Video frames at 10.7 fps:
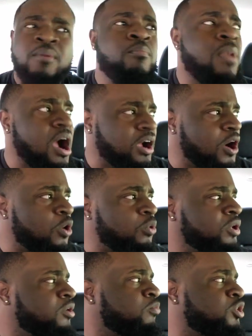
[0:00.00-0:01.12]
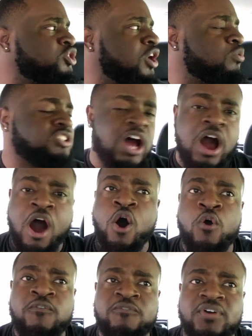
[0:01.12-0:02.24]
Margeaux, with your
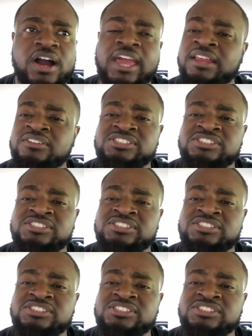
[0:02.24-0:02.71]
tall fucking